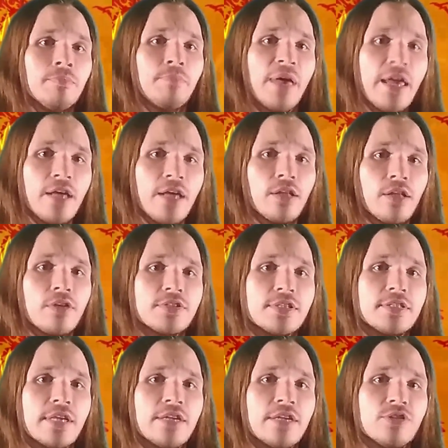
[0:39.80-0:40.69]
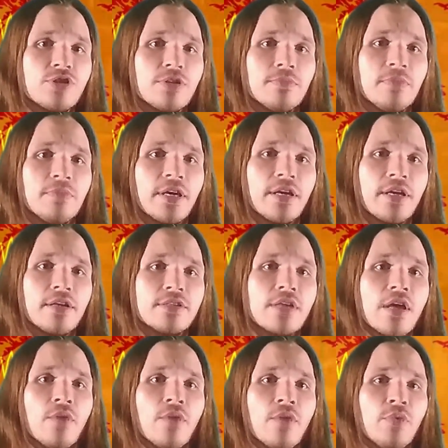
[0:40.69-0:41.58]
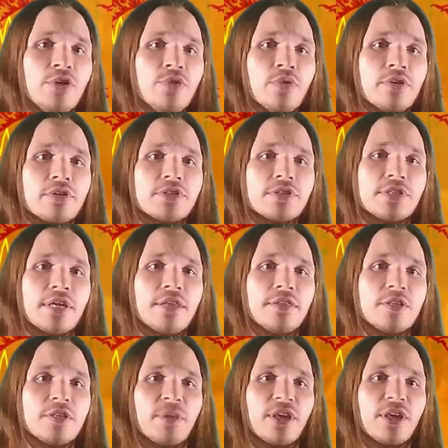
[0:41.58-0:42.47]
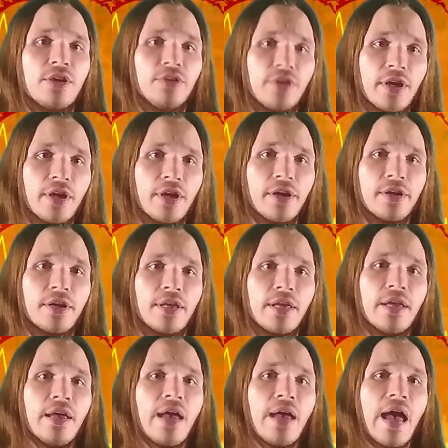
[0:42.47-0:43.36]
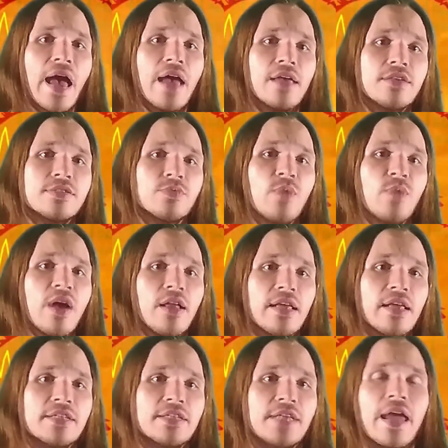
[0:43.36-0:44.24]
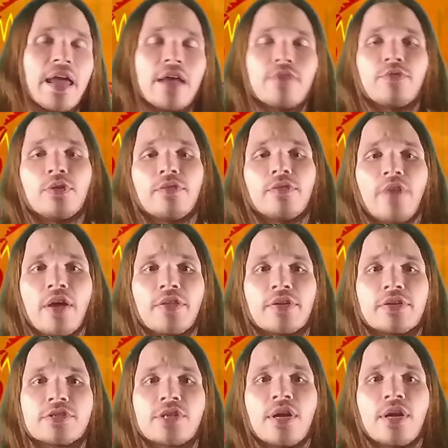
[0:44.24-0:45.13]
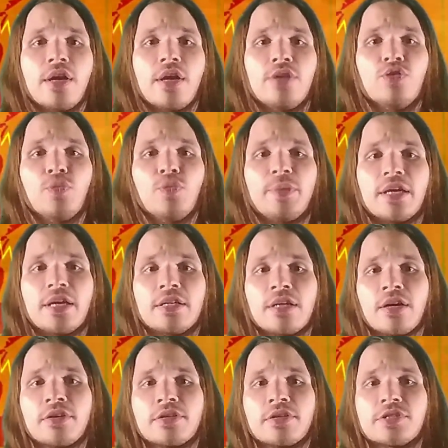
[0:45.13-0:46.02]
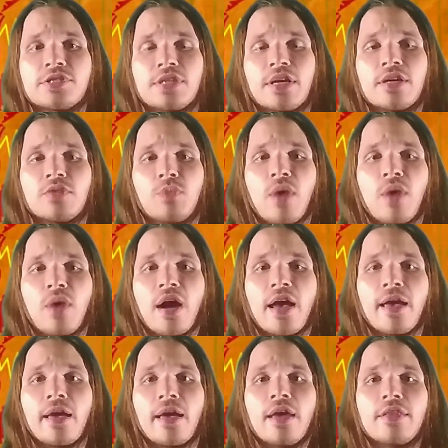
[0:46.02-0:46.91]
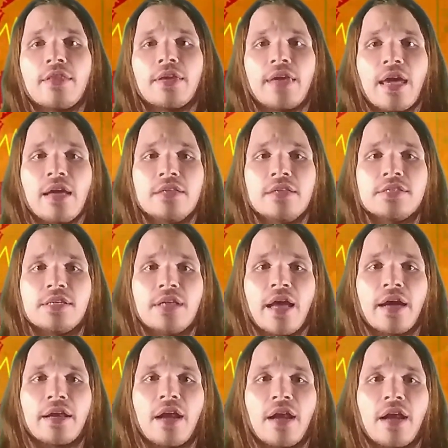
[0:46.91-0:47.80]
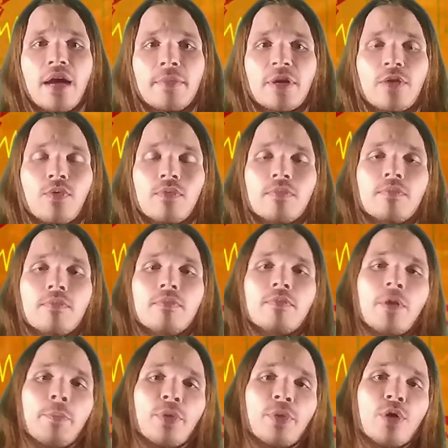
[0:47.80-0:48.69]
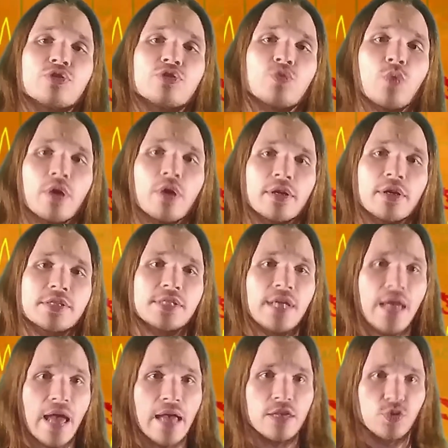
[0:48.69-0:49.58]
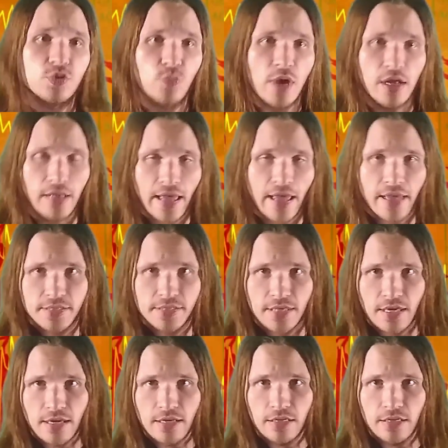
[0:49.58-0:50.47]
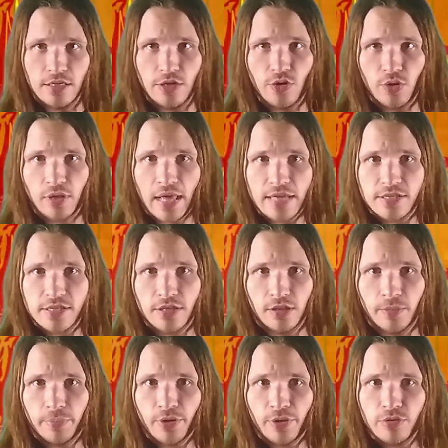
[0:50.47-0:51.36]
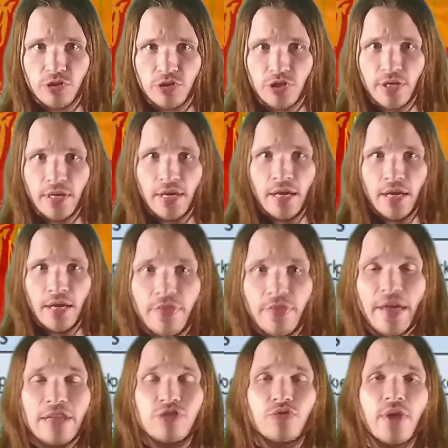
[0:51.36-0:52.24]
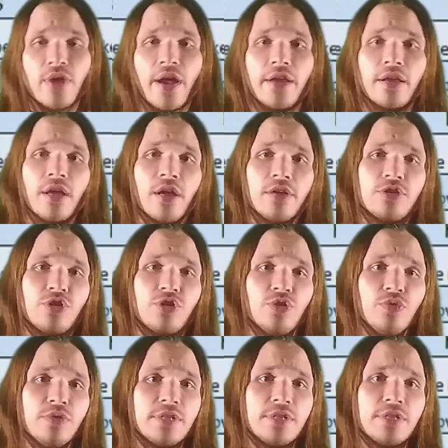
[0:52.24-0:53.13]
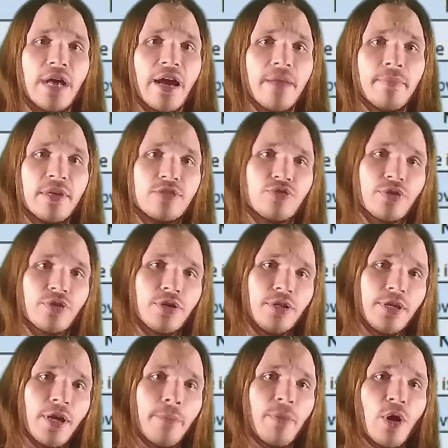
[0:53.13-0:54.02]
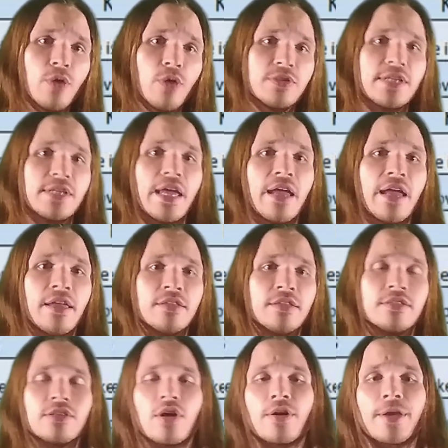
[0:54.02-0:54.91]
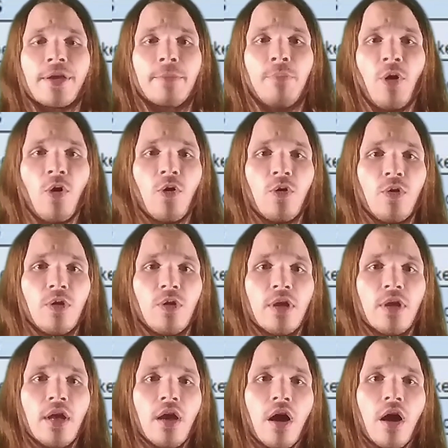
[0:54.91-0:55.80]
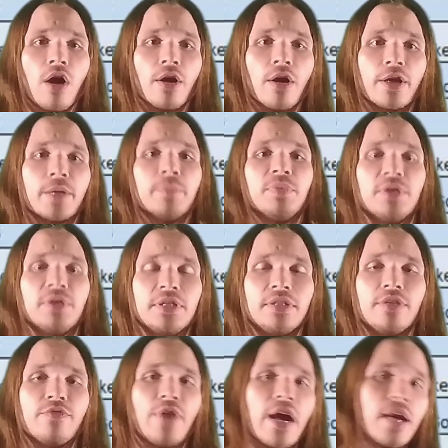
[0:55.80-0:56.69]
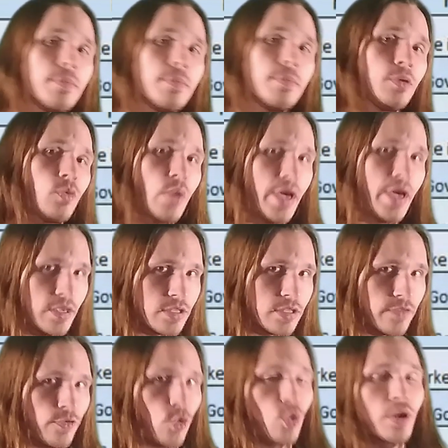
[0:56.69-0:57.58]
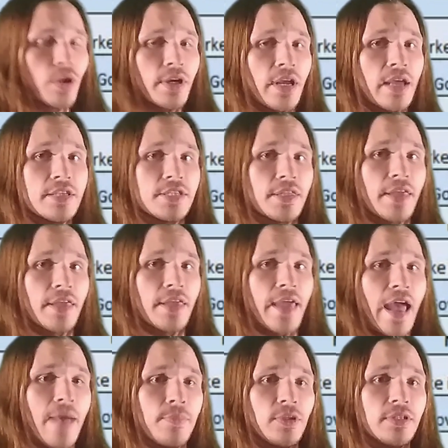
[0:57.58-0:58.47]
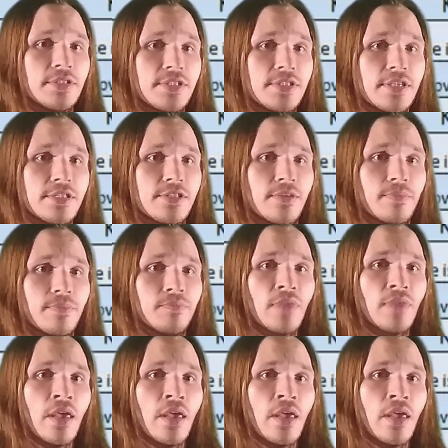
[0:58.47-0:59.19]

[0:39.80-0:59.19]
Pay close attention, because when you understand this peculiarity, as well as a handful of others, you will begin to understand why the Keynesian economic approach works, as well as the neoclassical approach. That's right, two diametrically opposed ends on a pole are completely viable ways of organizing the capitalist system.